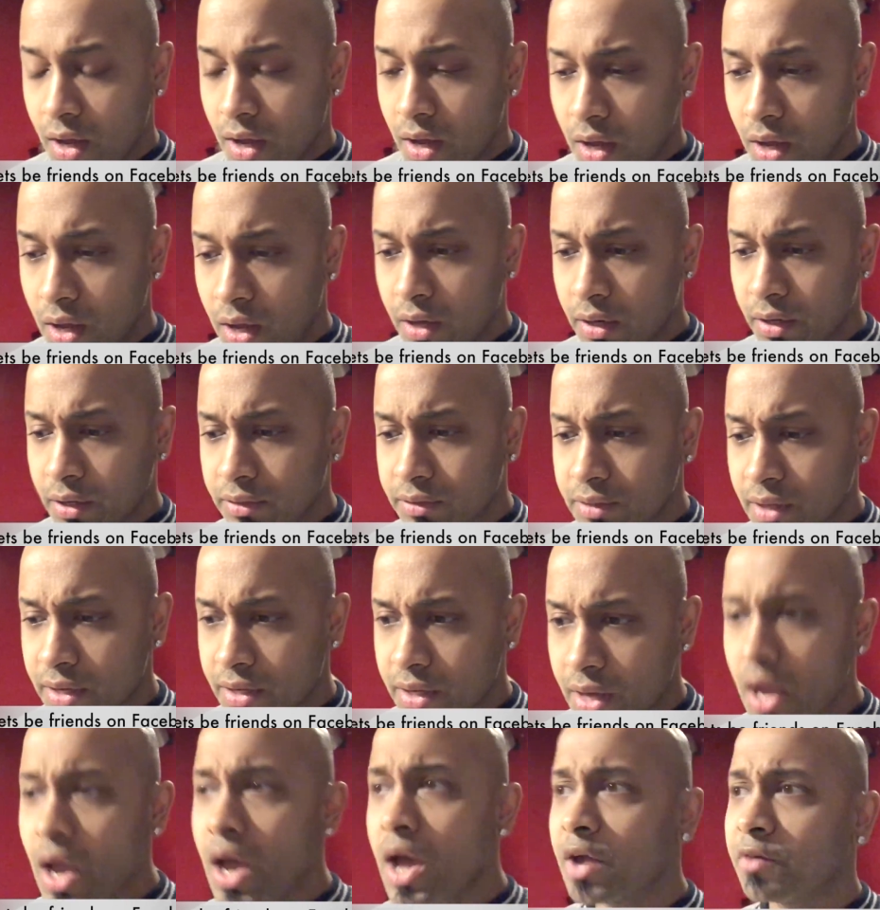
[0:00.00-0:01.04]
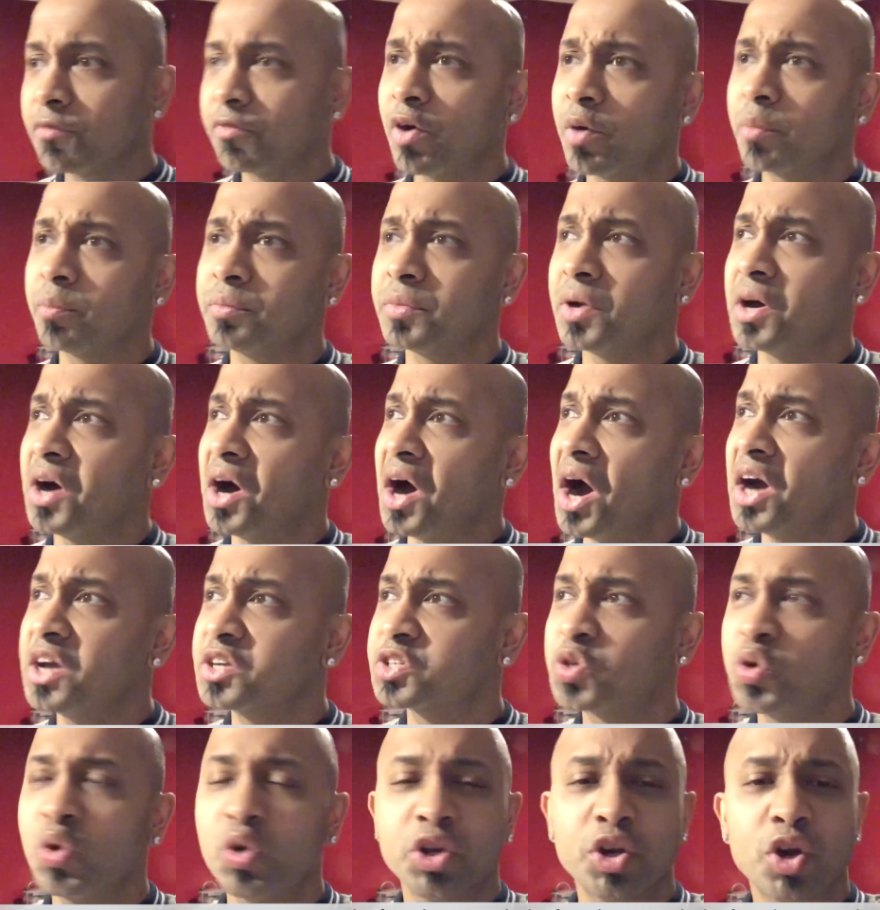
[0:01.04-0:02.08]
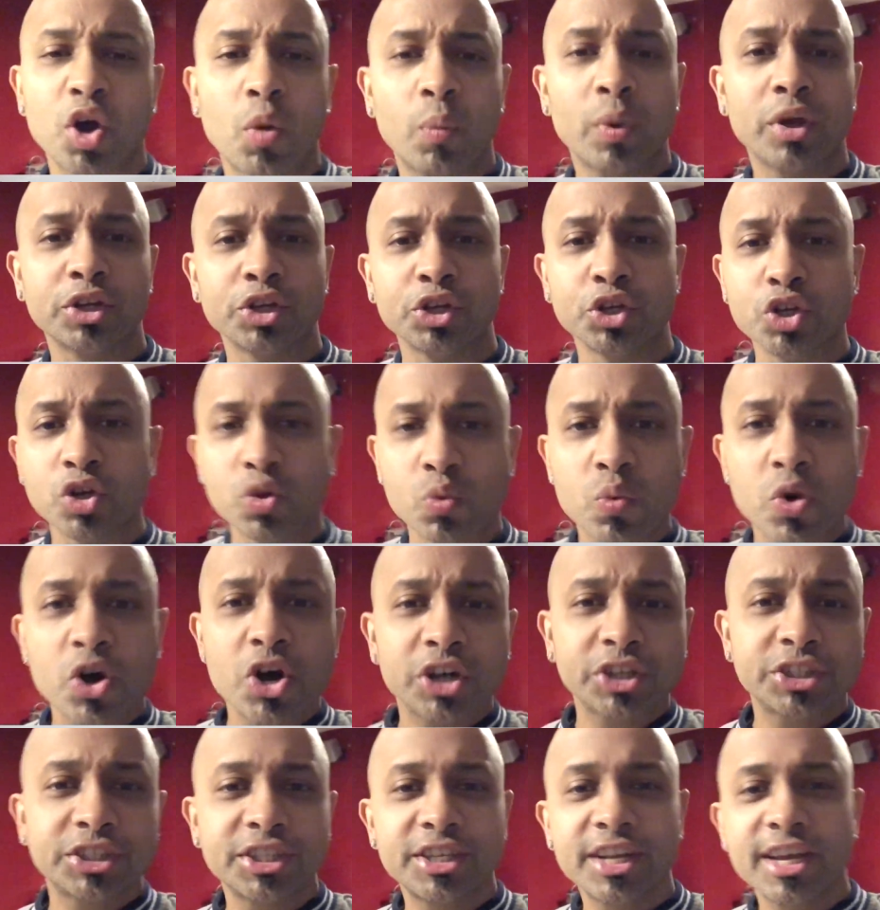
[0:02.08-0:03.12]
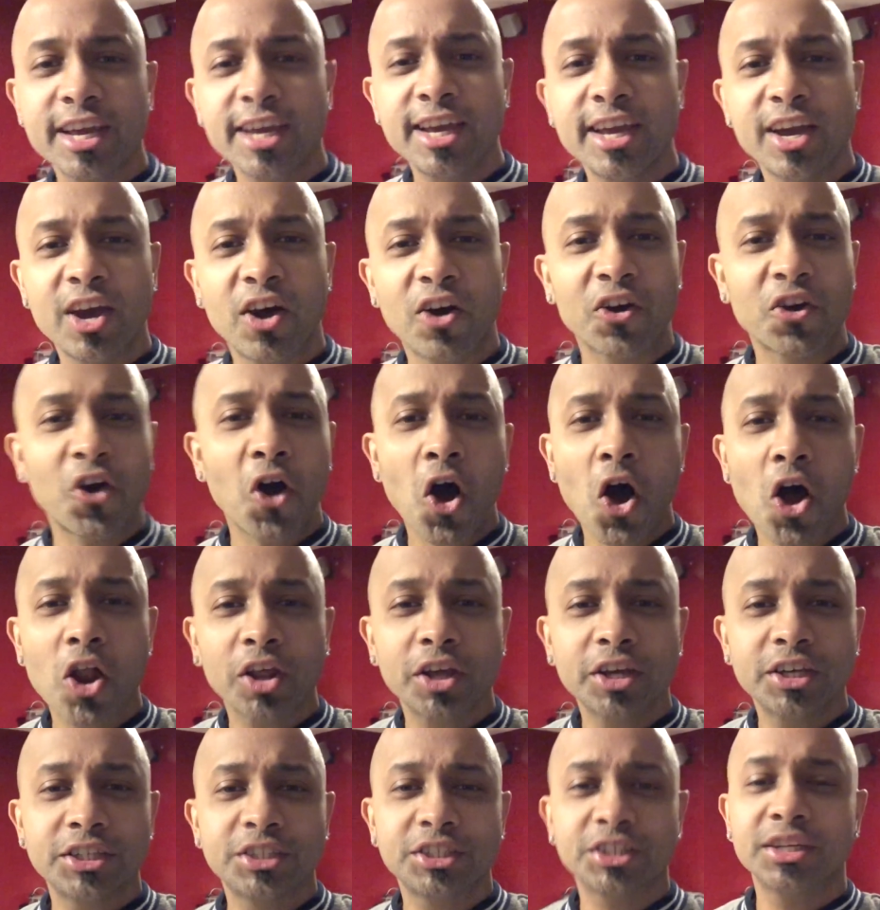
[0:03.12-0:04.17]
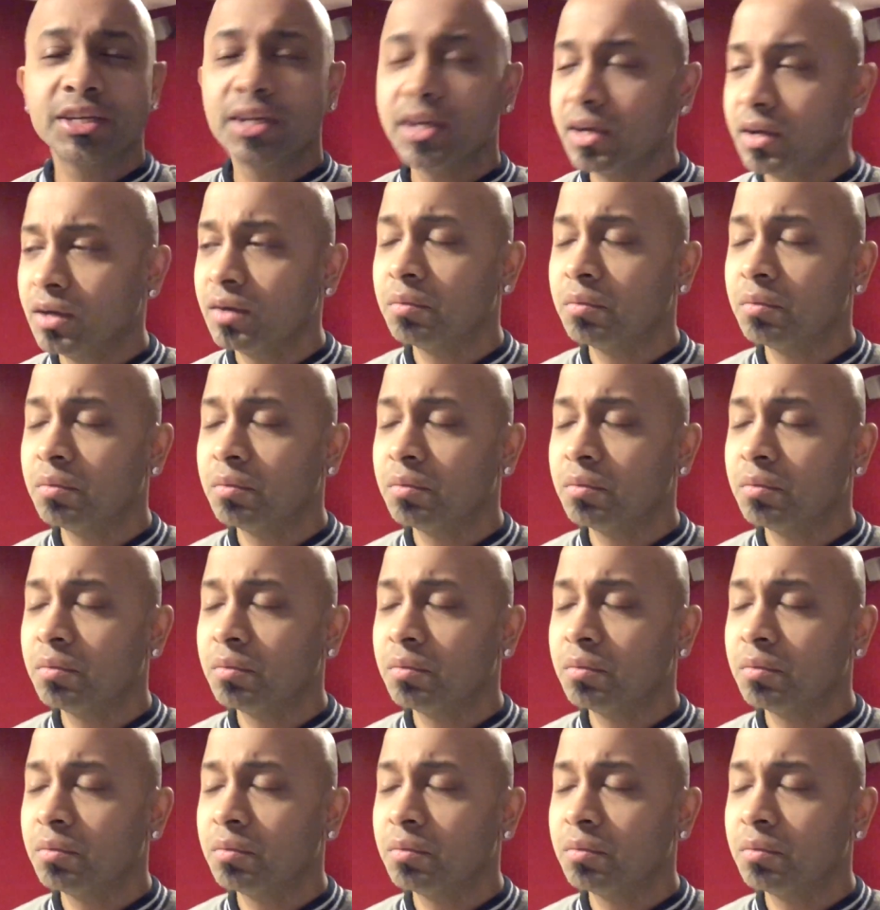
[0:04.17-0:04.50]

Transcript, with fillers: and he's like, yeah, and from uh, high school, you know, I'm into university or college.